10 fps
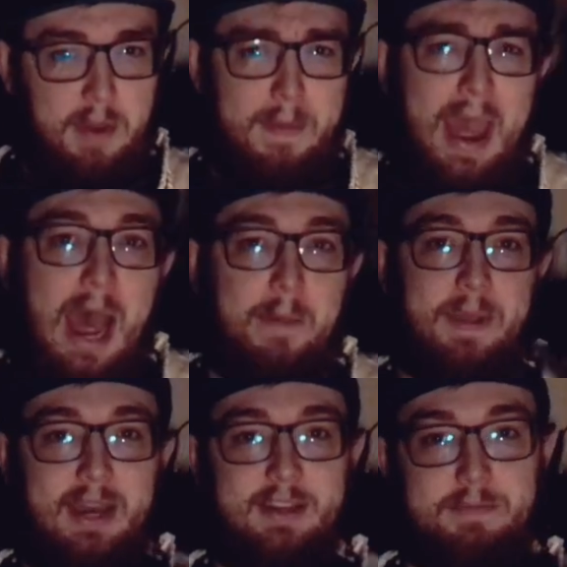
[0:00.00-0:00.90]
the map
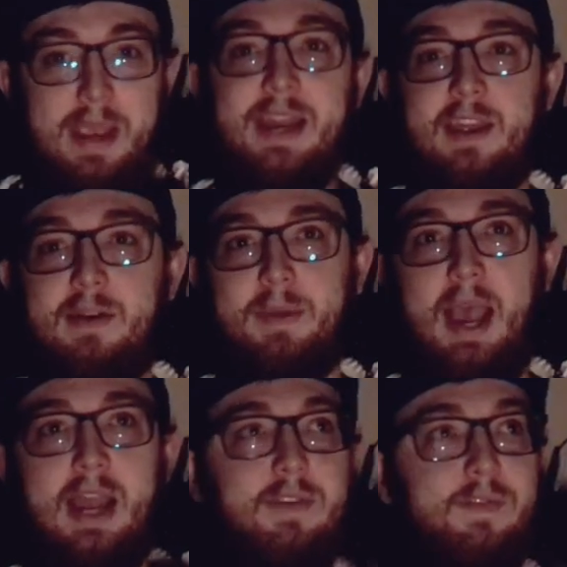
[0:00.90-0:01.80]
and has made him
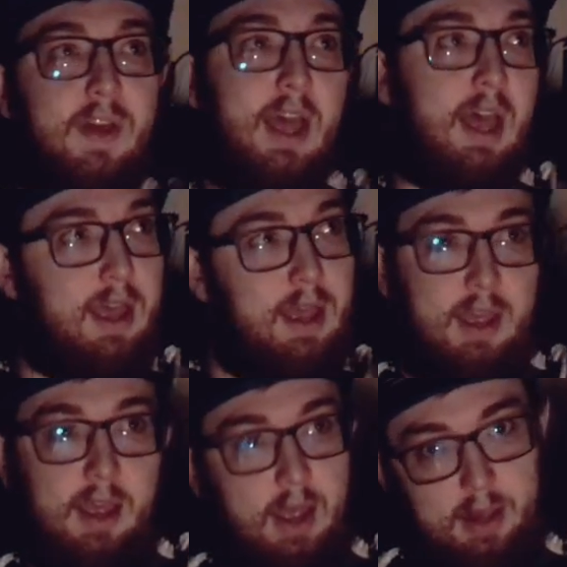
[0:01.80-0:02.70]
kind of
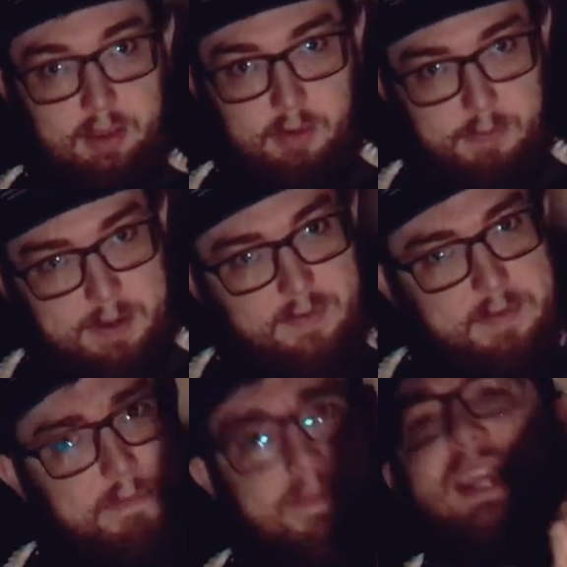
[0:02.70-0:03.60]
a little bit of a
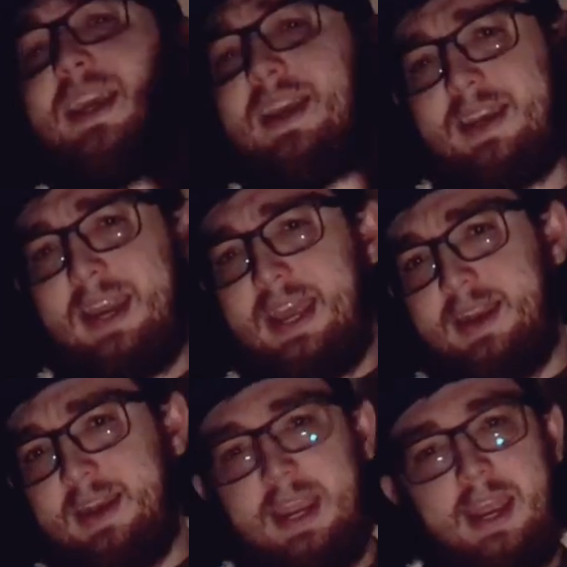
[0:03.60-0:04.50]
beacon
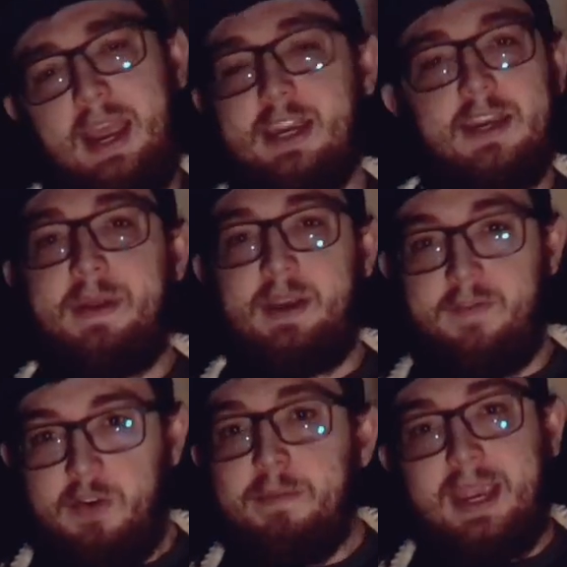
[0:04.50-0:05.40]
in independent
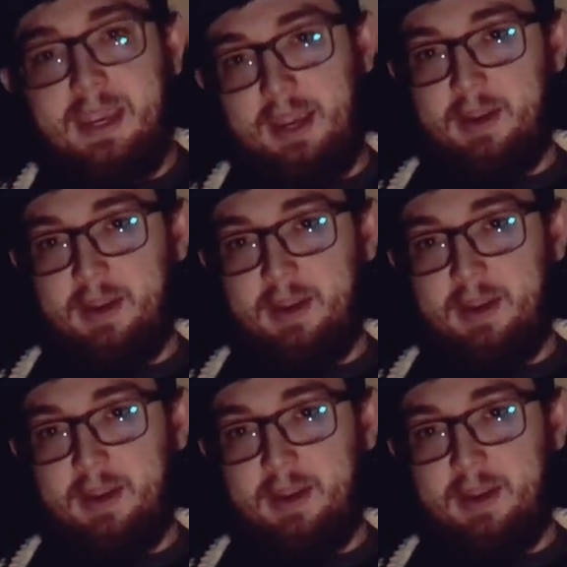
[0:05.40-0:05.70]
filmmaking.